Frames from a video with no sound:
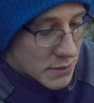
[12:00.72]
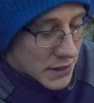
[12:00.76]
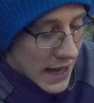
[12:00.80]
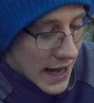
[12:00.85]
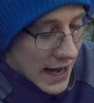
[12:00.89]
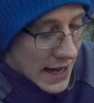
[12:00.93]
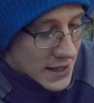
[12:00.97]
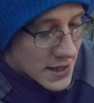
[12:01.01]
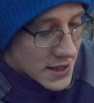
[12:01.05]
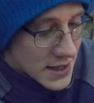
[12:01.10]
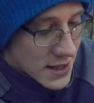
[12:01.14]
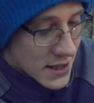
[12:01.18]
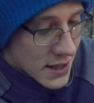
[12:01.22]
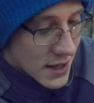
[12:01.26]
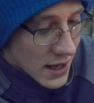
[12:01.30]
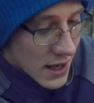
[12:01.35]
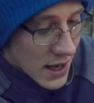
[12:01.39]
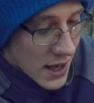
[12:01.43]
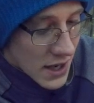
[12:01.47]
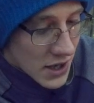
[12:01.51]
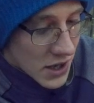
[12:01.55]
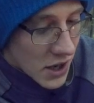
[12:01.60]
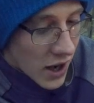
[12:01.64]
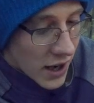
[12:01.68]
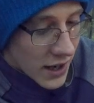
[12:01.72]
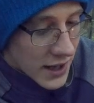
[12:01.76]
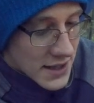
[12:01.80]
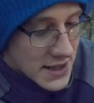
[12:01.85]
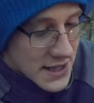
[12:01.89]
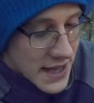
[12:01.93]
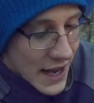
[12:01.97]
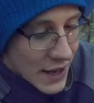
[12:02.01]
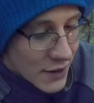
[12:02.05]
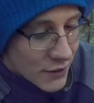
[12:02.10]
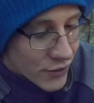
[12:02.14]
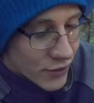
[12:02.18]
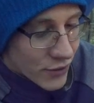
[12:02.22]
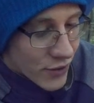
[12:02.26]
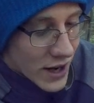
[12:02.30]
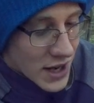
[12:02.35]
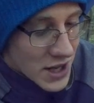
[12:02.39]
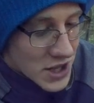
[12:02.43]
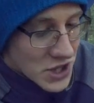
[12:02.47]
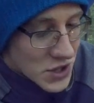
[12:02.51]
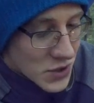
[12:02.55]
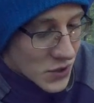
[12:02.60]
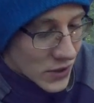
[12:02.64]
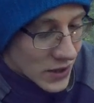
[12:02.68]
blast. Knock it down
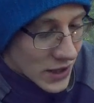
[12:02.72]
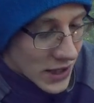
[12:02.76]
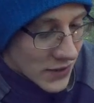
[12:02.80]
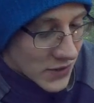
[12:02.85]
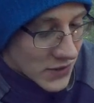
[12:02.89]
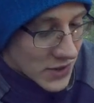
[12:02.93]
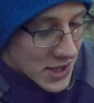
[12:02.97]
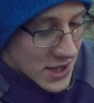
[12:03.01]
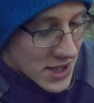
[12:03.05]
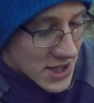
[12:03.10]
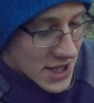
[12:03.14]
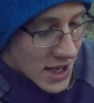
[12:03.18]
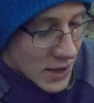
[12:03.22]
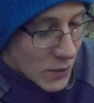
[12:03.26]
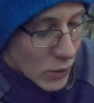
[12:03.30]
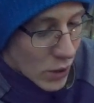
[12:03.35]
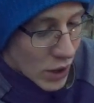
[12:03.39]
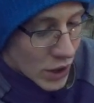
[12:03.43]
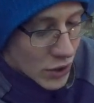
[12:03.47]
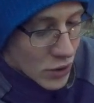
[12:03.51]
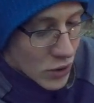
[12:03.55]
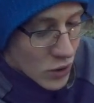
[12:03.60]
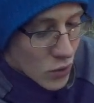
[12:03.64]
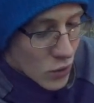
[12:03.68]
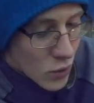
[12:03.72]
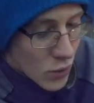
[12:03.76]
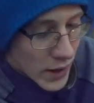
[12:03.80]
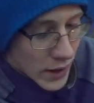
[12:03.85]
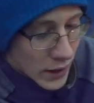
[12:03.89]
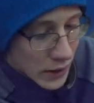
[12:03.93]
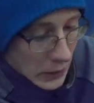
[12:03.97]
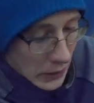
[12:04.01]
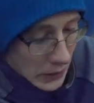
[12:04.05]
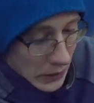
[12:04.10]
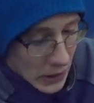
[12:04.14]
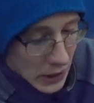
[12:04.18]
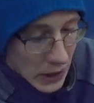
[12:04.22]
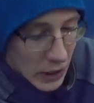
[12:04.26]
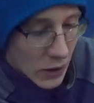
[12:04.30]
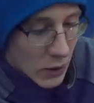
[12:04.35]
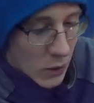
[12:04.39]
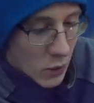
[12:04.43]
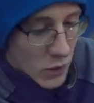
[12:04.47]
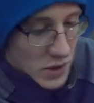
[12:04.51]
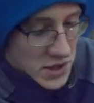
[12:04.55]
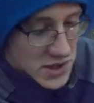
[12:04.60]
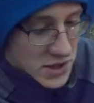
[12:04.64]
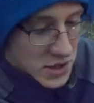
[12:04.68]
fresh or give it to someone who will.
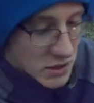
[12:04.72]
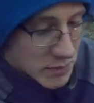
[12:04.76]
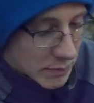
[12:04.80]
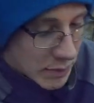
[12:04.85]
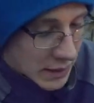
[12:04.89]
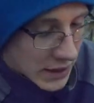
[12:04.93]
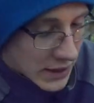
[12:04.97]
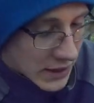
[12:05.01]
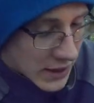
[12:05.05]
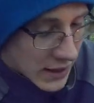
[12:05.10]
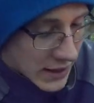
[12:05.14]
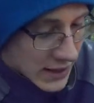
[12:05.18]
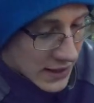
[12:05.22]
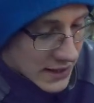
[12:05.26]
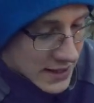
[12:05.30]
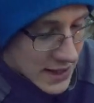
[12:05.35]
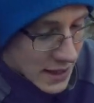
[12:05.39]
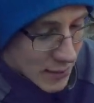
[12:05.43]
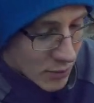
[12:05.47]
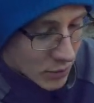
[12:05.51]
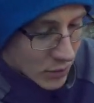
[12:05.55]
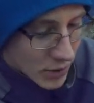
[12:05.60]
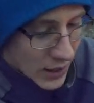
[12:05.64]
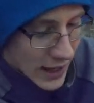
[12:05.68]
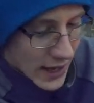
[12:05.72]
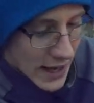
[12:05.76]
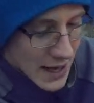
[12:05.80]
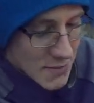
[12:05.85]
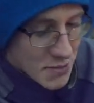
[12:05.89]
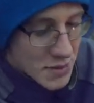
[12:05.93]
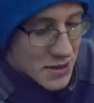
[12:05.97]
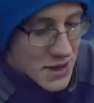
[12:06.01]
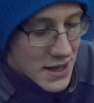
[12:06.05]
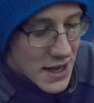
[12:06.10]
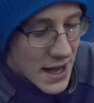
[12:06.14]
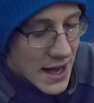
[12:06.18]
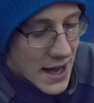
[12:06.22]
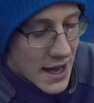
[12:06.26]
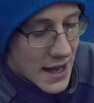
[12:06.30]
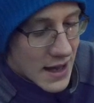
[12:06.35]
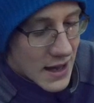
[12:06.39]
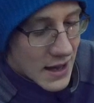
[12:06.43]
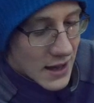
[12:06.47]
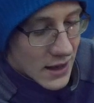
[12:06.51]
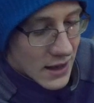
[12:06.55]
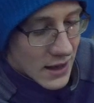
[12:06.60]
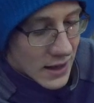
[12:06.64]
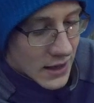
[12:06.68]
Whistle Punk Double IPA.
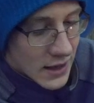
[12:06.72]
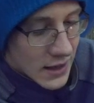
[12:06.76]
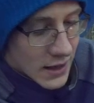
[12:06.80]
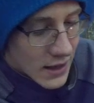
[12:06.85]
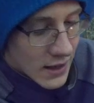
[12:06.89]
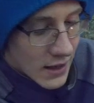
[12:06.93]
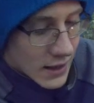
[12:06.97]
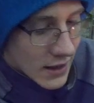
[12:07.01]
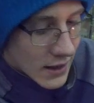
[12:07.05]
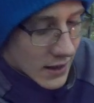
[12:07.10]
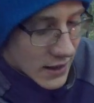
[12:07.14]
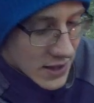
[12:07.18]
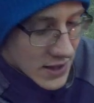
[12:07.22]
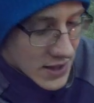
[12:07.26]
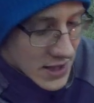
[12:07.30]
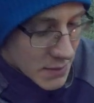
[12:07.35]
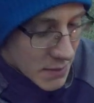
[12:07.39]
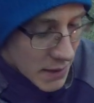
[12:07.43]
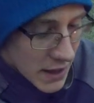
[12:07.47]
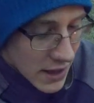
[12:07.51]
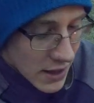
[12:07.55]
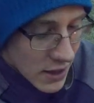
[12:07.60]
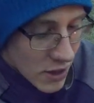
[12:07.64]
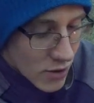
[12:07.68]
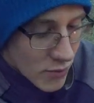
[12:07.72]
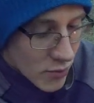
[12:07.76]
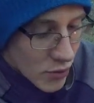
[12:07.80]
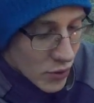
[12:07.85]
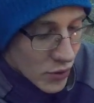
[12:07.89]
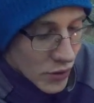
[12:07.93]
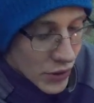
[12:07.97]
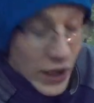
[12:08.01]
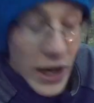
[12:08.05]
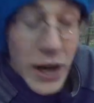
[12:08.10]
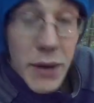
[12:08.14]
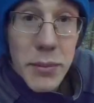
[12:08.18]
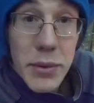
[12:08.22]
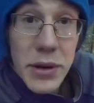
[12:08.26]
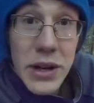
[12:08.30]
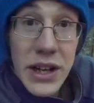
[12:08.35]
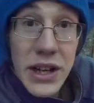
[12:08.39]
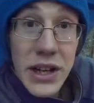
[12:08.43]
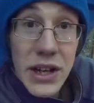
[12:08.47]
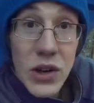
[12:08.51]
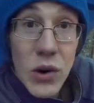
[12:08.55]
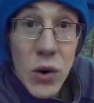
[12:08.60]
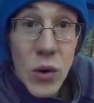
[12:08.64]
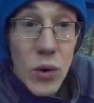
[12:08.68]
Sebago Brewing
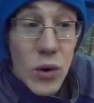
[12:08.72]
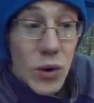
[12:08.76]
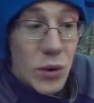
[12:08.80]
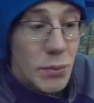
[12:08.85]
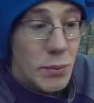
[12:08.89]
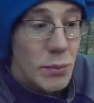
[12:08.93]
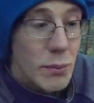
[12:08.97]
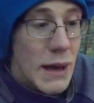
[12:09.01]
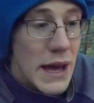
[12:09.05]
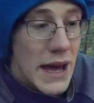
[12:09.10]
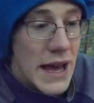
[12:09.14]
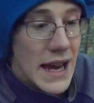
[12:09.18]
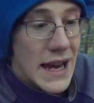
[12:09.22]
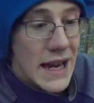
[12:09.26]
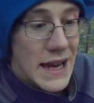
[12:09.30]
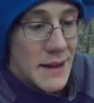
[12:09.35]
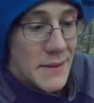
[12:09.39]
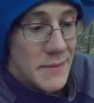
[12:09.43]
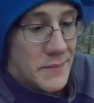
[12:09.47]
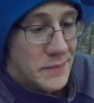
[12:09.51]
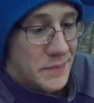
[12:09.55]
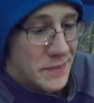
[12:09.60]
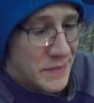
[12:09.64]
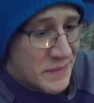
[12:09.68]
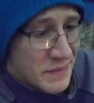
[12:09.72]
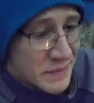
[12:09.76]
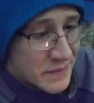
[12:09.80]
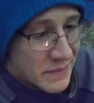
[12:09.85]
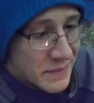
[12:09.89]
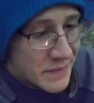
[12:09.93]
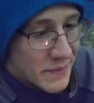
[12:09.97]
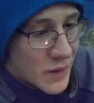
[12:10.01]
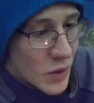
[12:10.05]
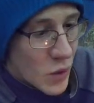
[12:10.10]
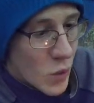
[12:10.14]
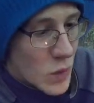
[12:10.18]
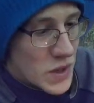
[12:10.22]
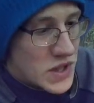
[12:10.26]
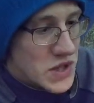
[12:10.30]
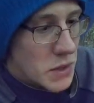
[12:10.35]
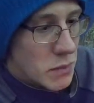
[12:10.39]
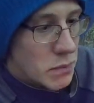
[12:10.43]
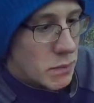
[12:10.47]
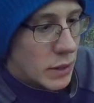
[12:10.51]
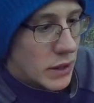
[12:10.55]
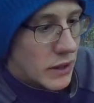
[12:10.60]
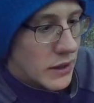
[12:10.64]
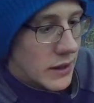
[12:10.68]
Company, Gorham, Maine. Whistle
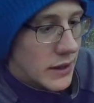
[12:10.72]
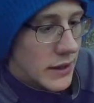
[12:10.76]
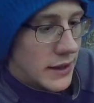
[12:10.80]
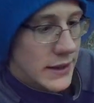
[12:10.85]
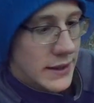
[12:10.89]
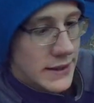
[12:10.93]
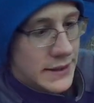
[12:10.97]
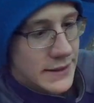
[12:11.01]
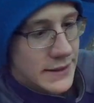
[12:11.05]
Punk.